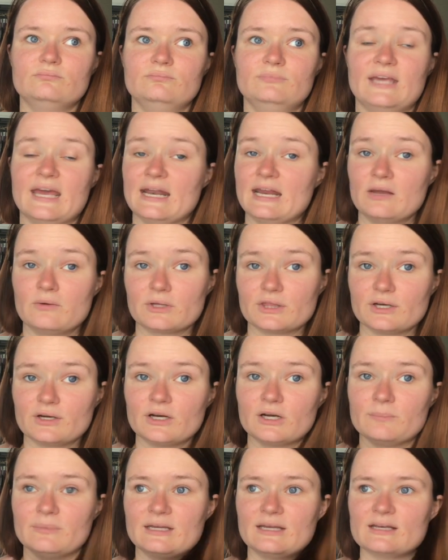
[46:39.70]
getting with
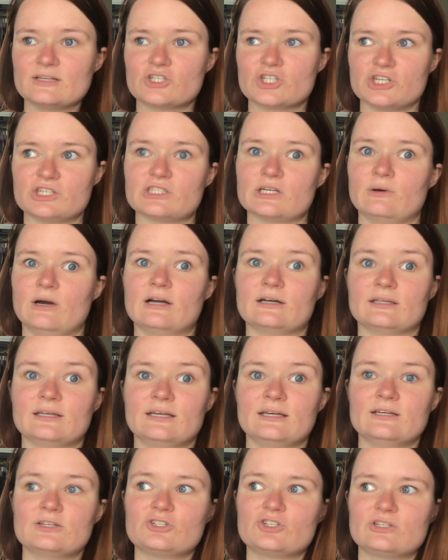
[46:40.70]
her because she's so
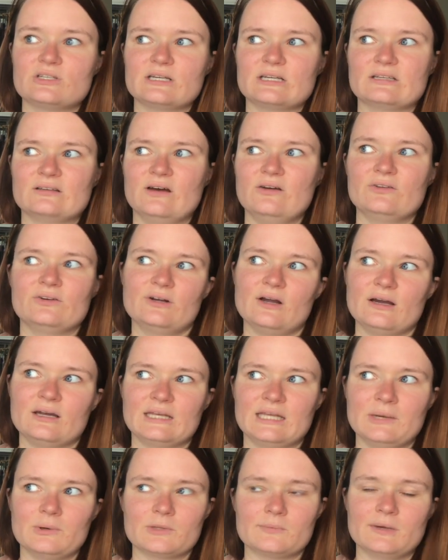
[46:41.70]
ugly. She's like, oh, they're not
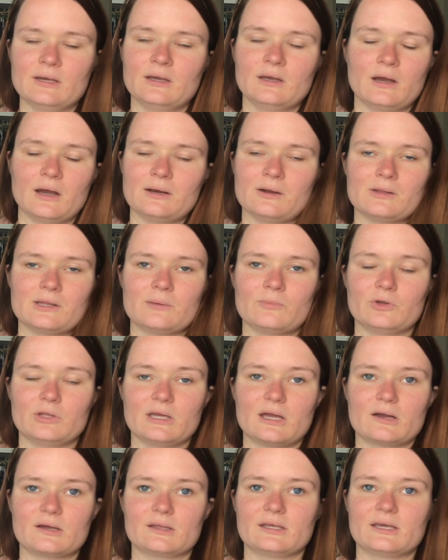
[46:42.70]
gonna get with me. I know that I'm
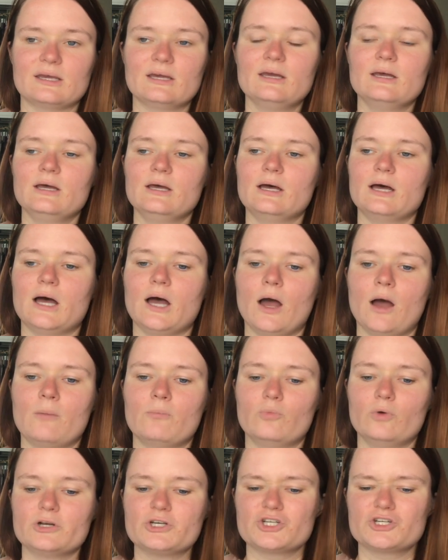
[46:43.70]
really ugly.
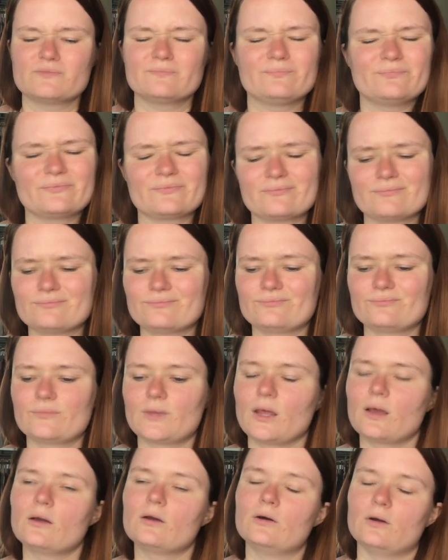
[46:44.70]
Um, which,
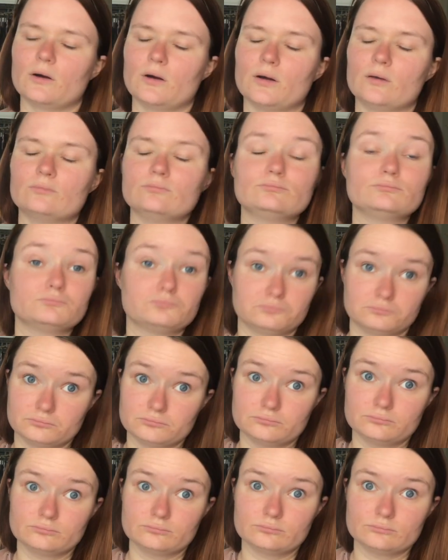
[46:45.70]
girl,
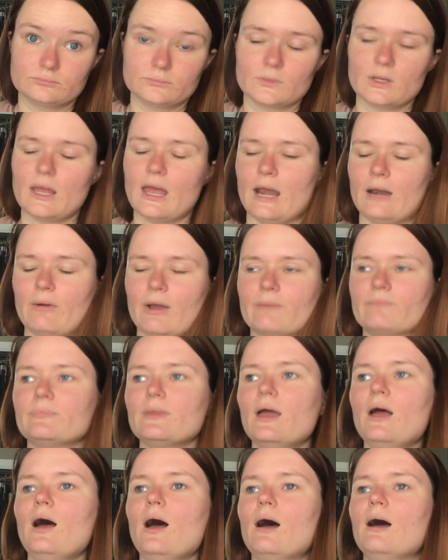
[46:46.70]
anyway
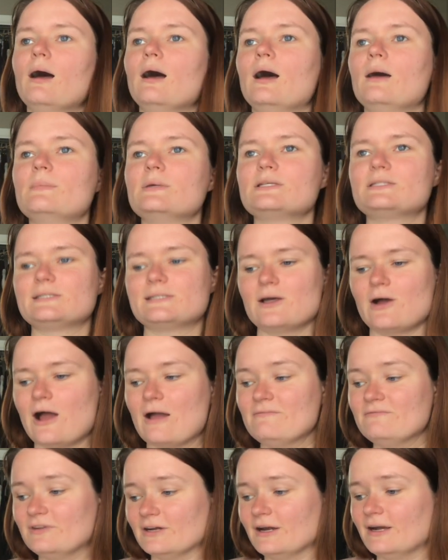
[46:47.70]
um so
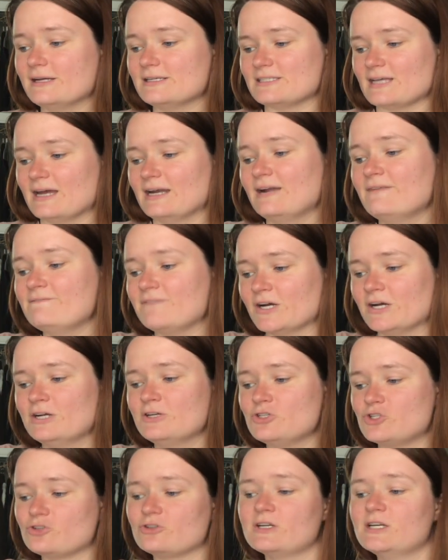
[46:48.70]
i'm very excited i'm very
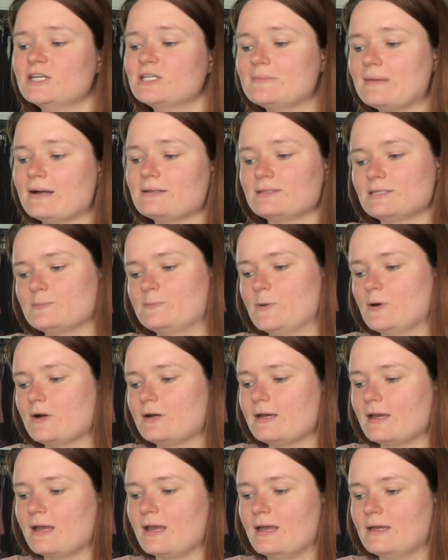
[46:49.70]
intrigued about this
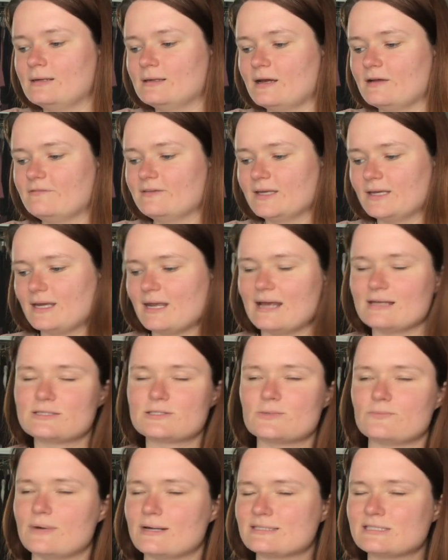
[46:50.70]
book and i feel like it has
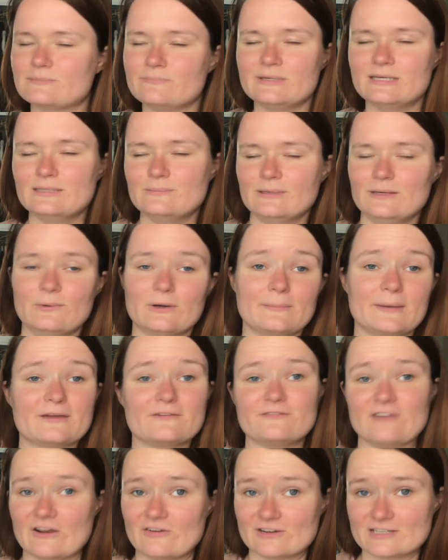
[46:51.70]
the recipe to be one of my
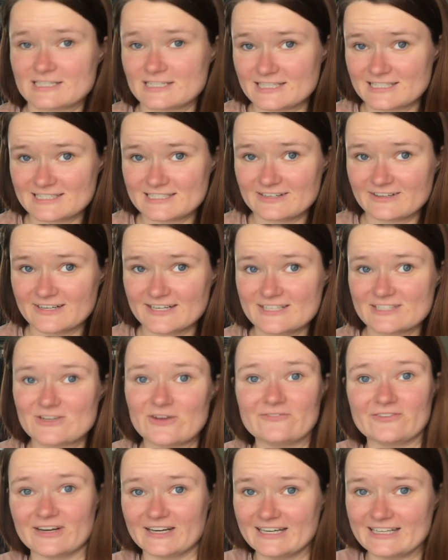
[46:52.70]
favorites in the series so i'm very